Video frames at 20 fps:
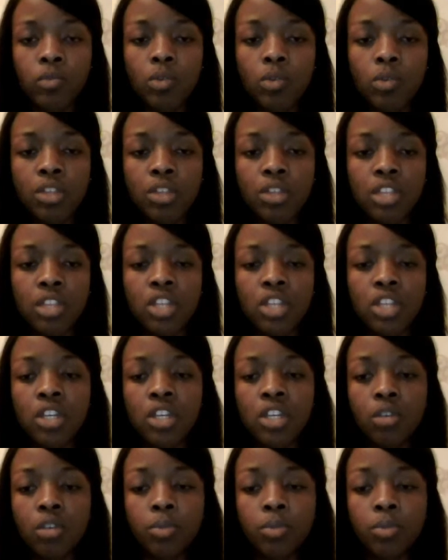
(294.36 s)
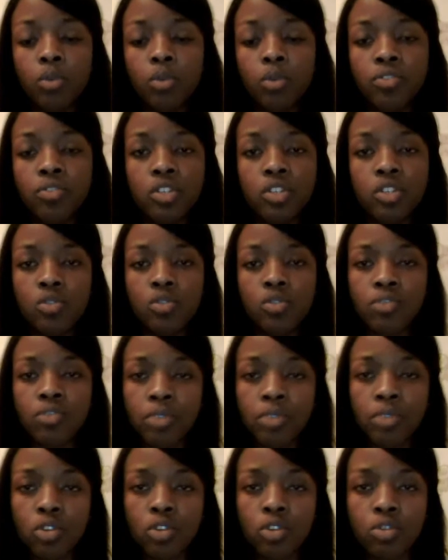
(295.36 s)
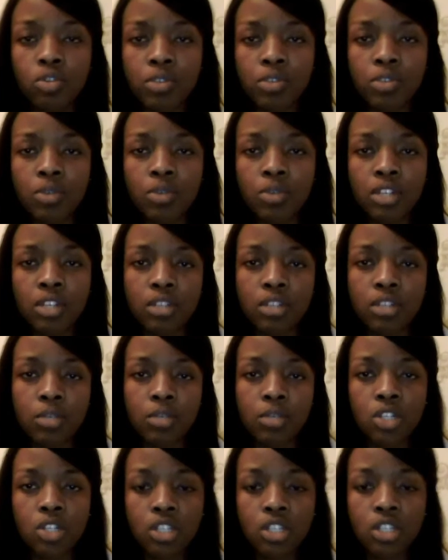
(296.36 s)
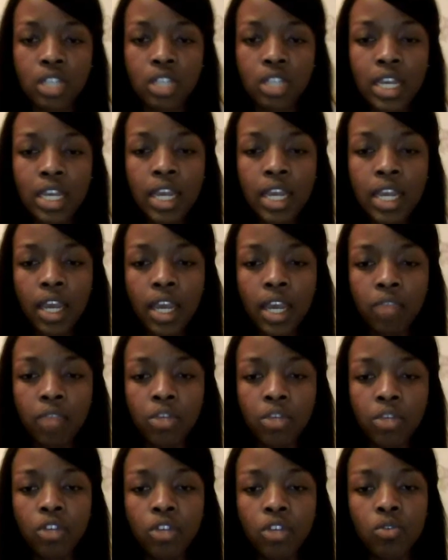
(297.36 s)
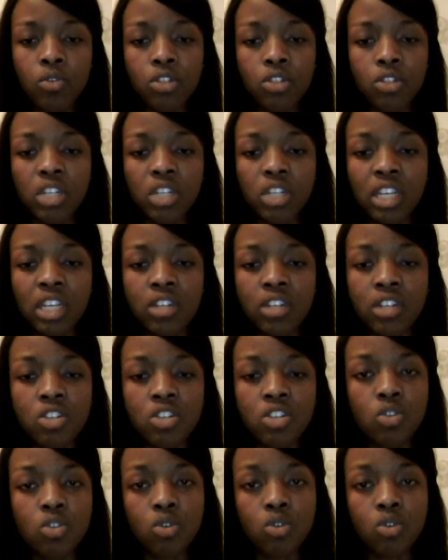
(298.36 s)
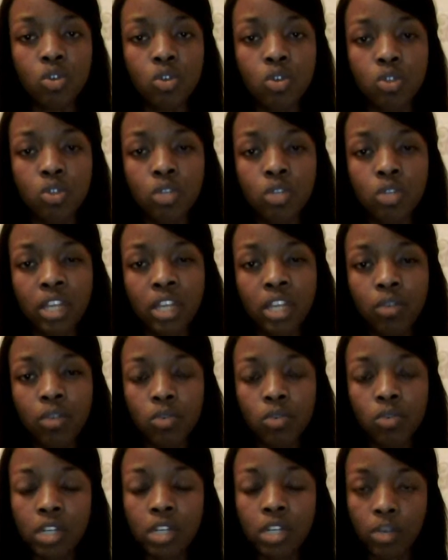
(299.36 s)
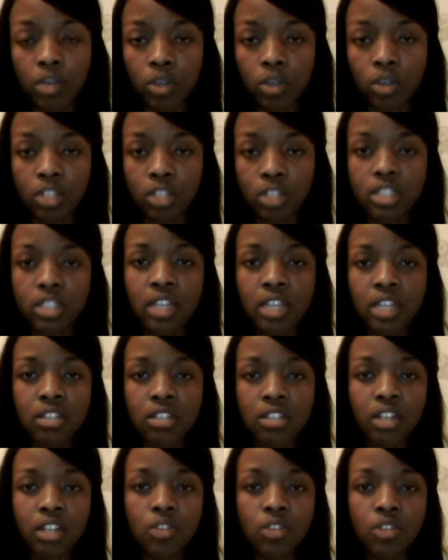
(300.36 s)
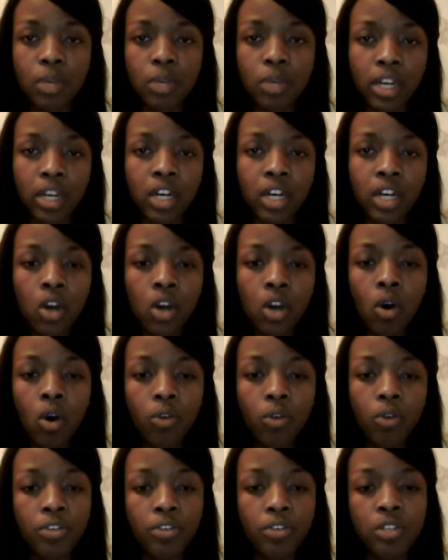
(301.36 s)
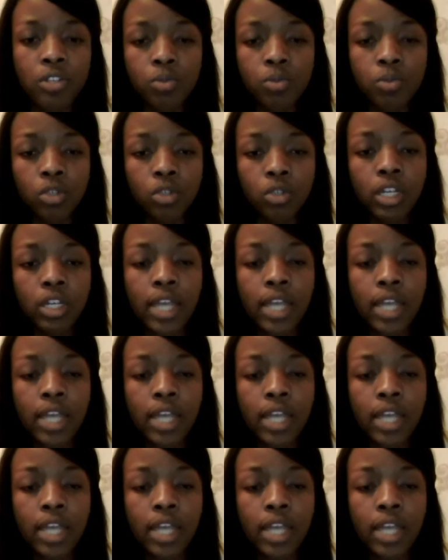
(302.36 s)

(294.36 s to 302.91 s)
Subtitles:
within that you can upload videos from YouTube as well as images. You can also link it to social networking sites like Twitter or Facebook.